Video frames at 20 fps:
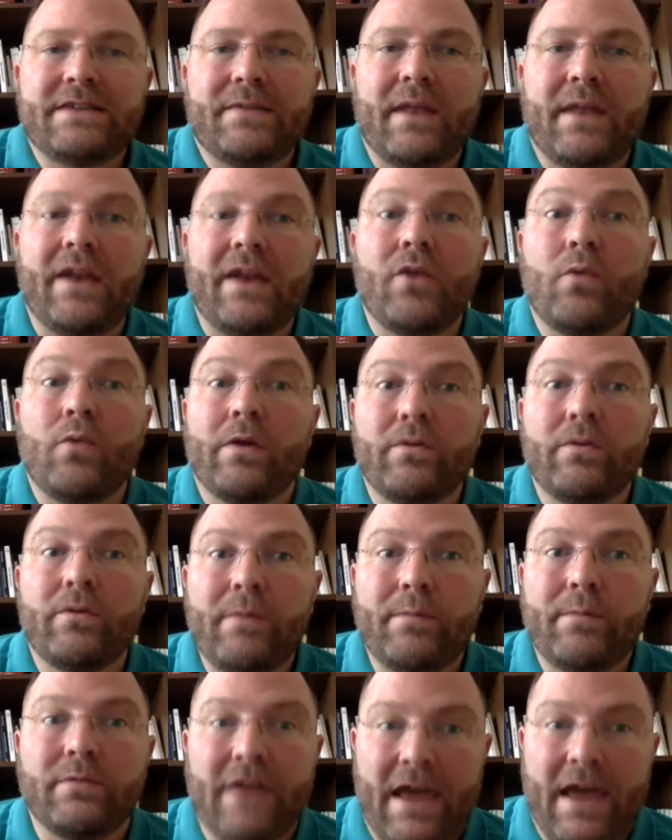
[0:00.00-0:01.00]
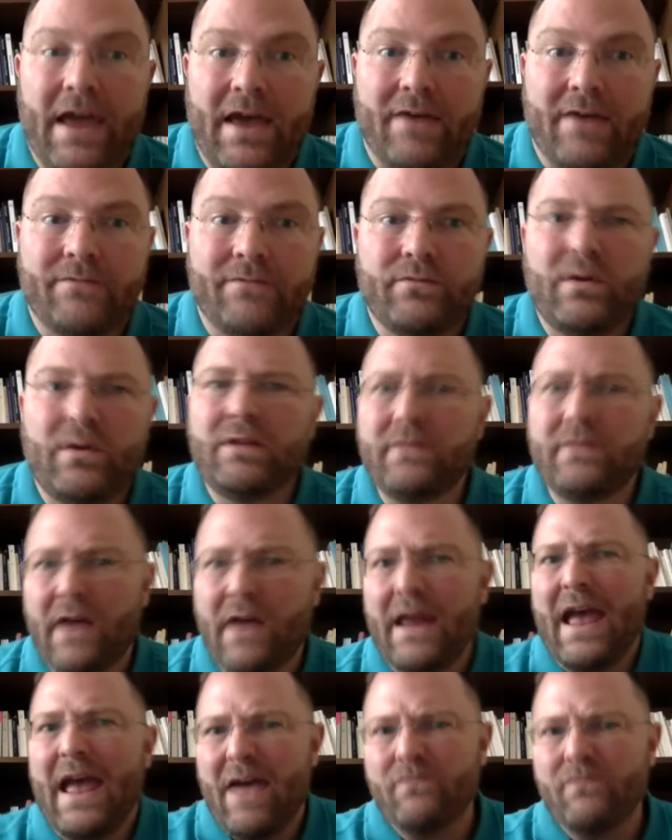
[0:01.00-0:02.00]
that I don't want other people to have, right?
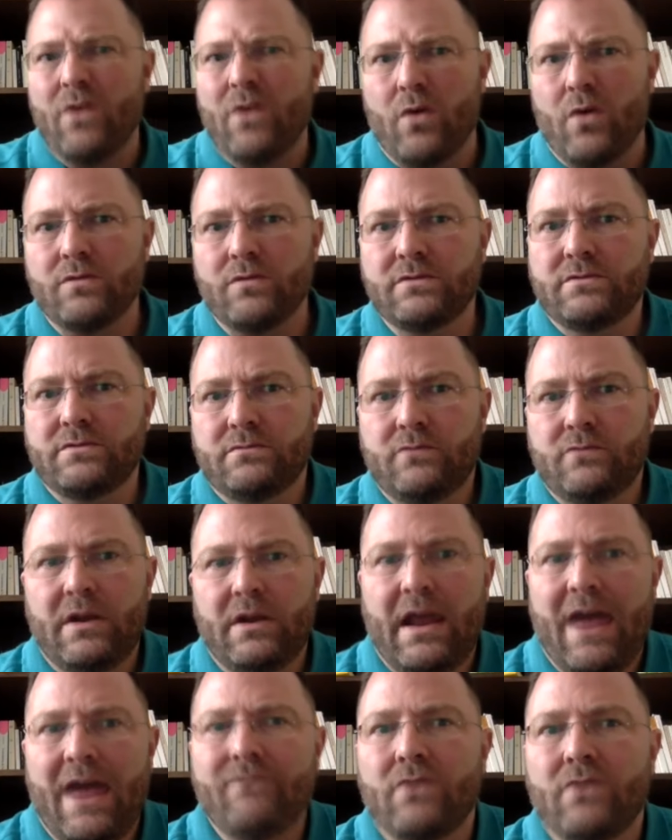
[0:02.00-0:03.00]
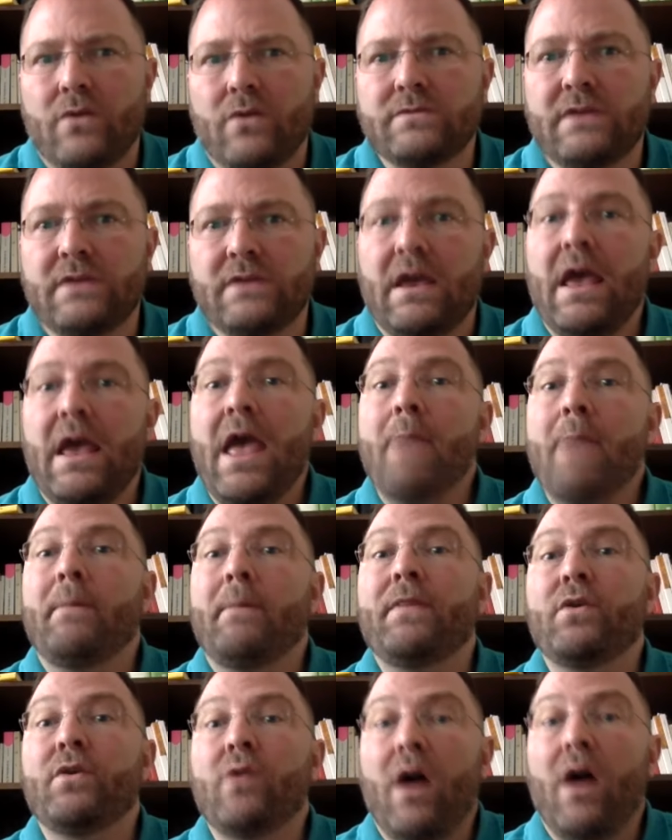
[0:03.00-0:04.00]
I have those, right? I have those. But
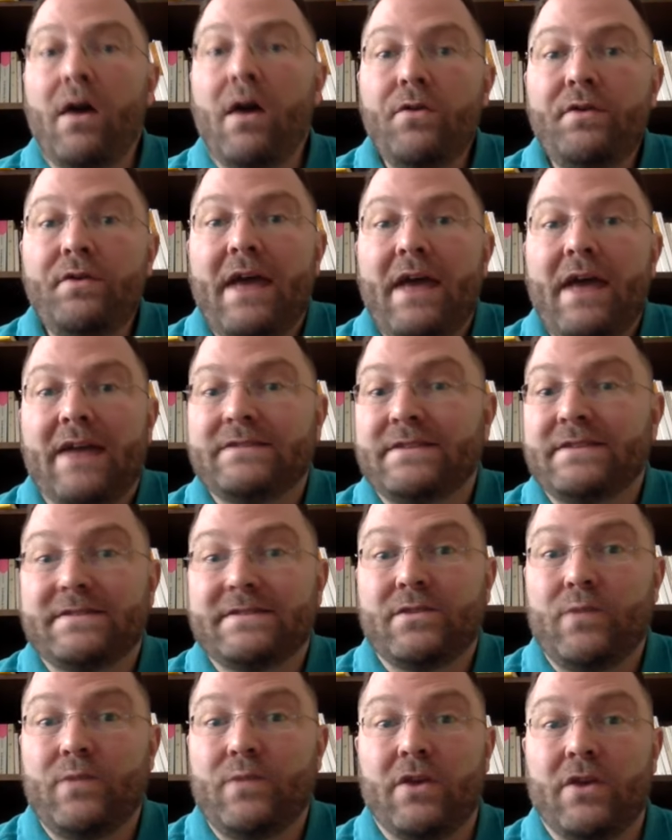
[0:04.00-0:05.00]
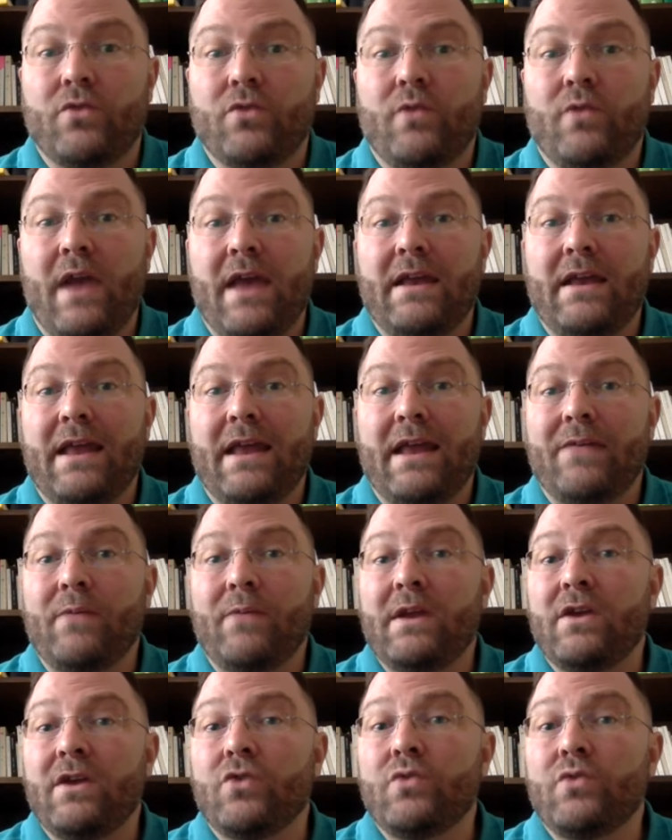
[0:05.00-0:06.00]
there are other data sets that we can create and we
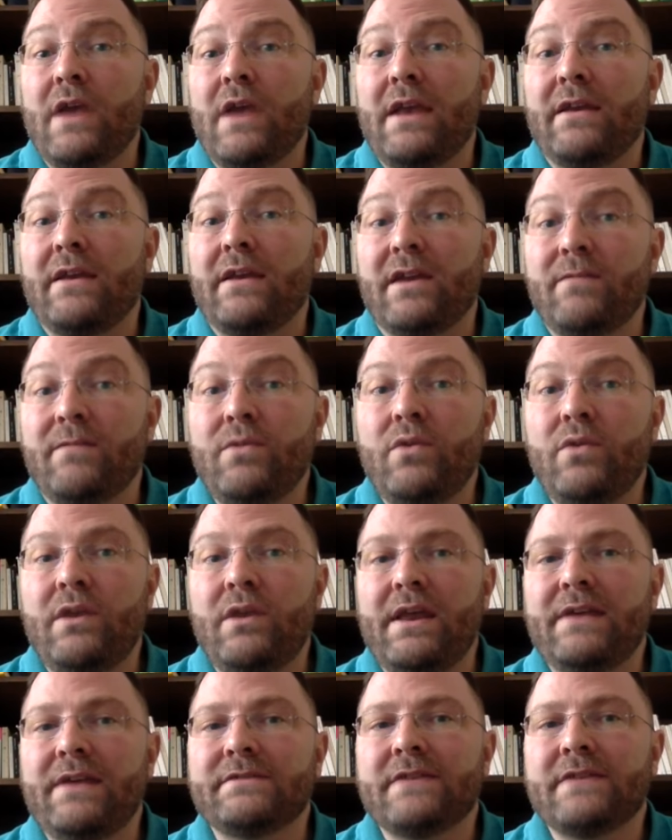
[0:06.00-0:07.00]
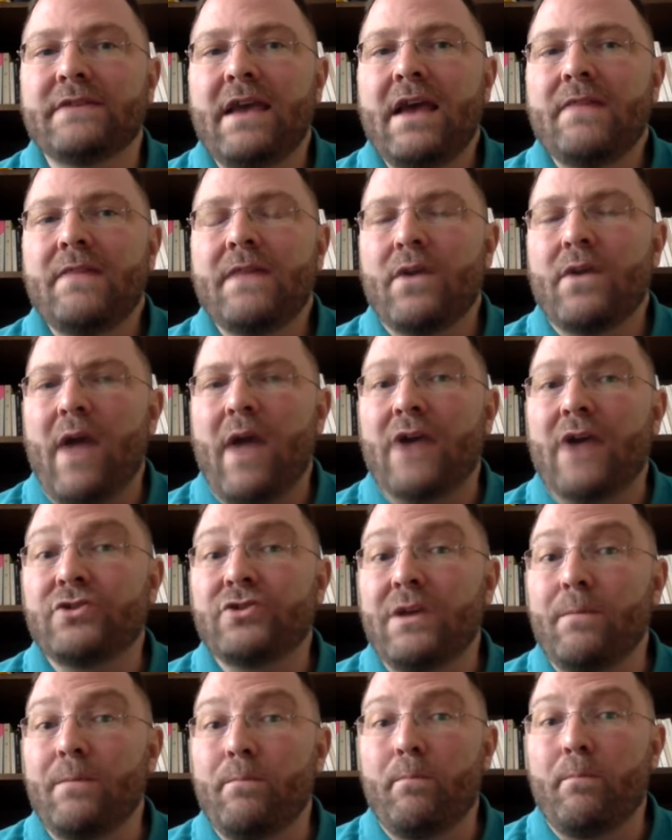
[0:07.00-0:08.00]
can create in communities that are
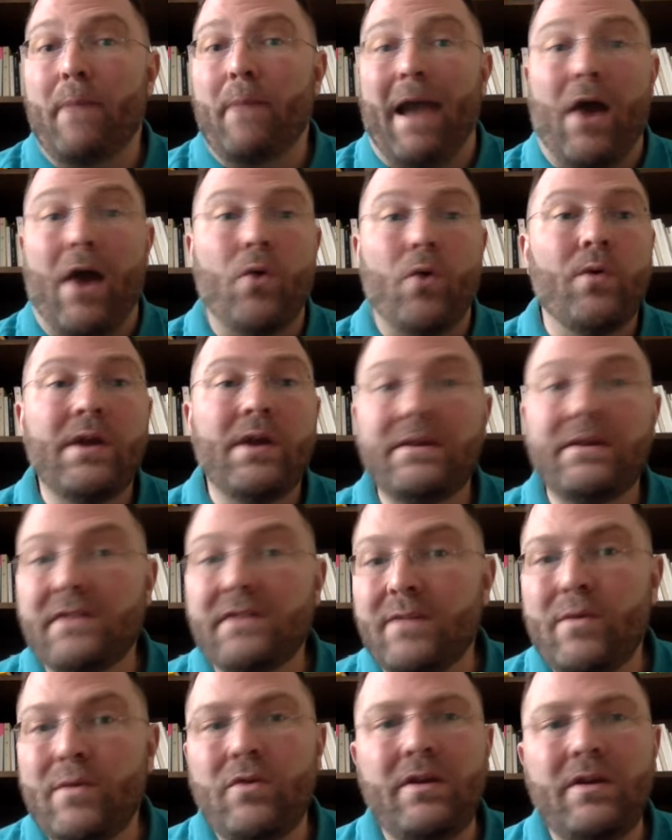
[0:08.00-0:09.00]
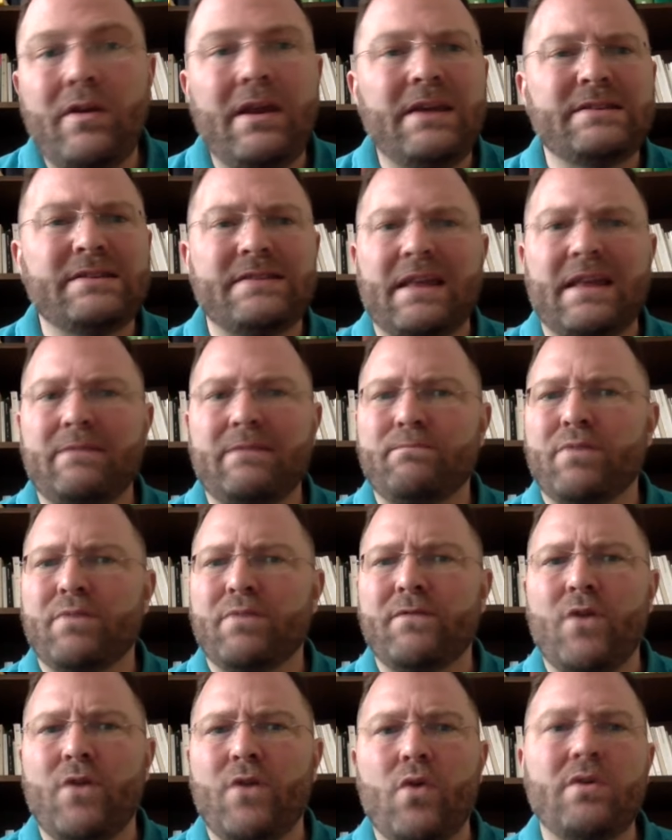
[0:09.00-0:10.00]
actually empowering to communities, that
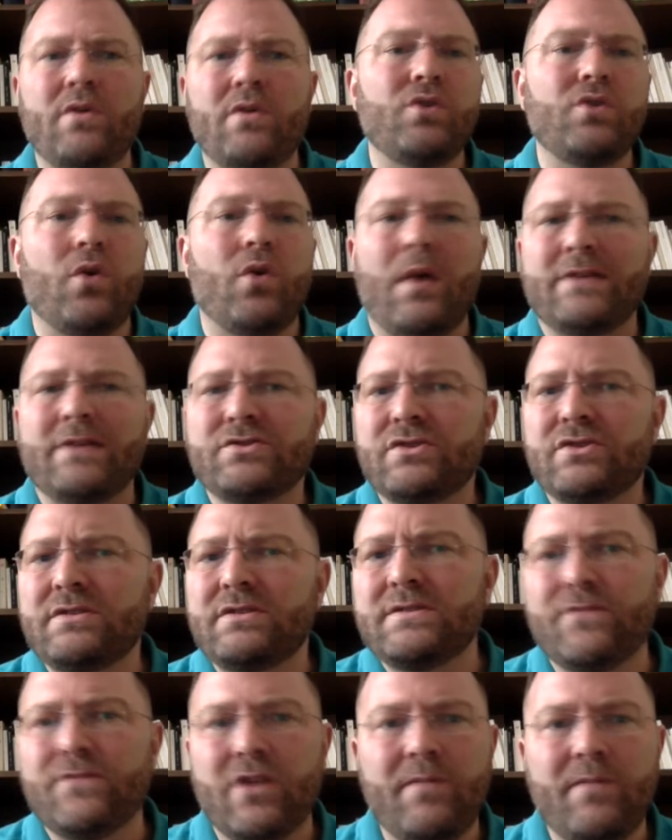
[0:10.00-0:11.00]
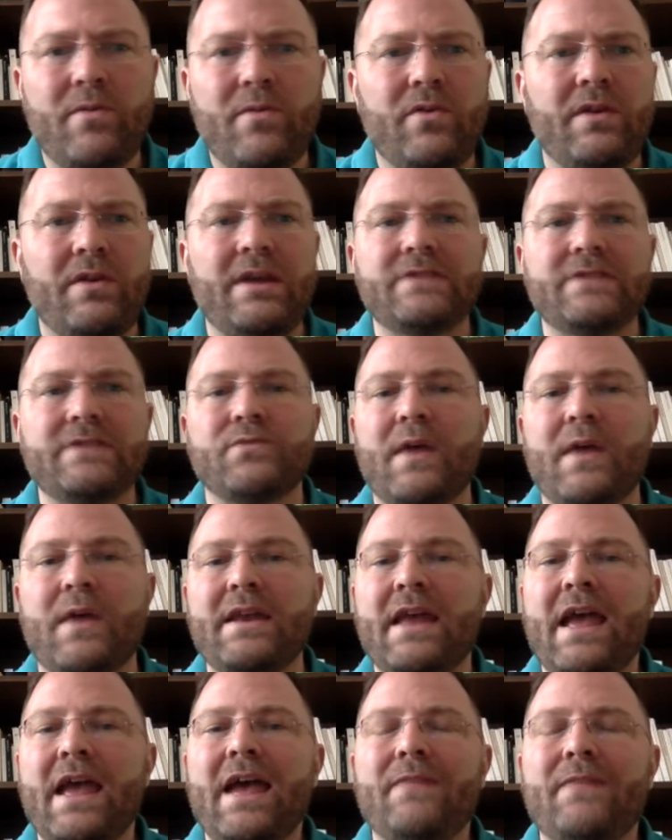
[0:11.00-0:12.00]
provoke new questions for communities, right?
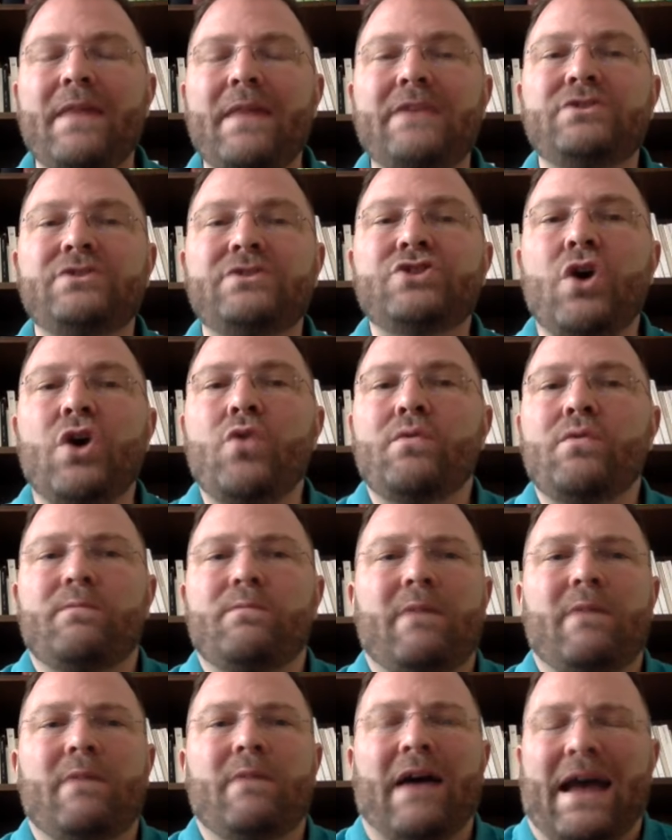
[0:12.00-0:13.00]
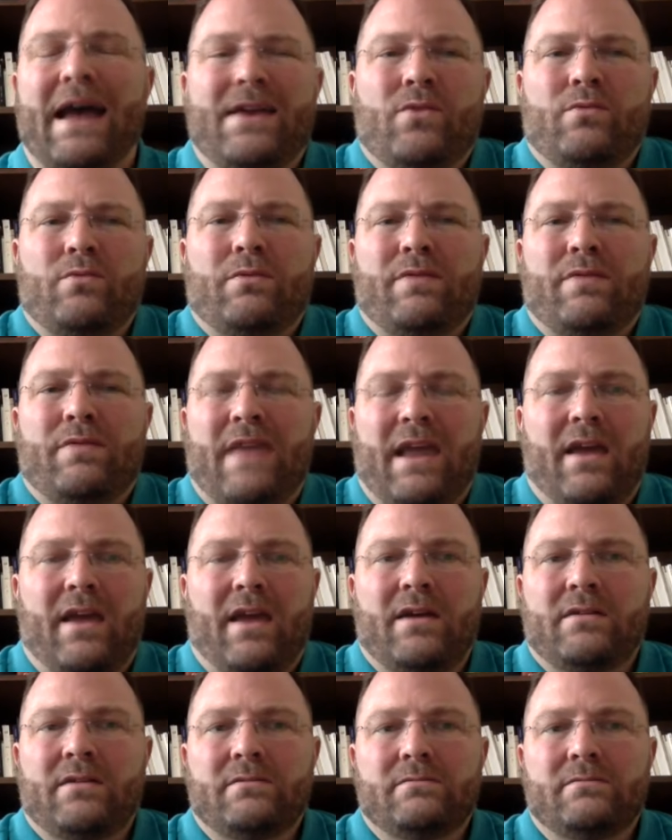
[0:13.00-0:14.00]
That don't, I don't think,
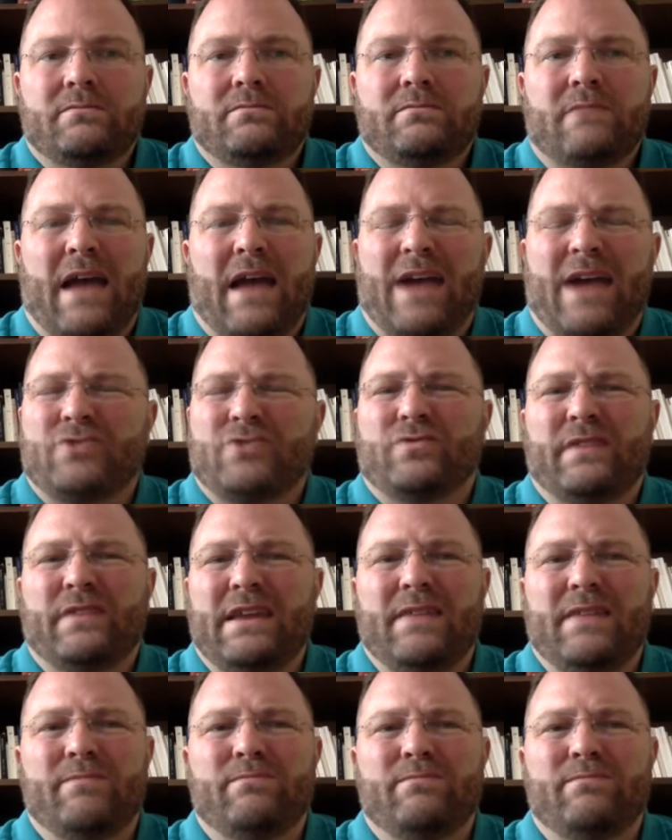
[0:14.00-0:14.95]
actually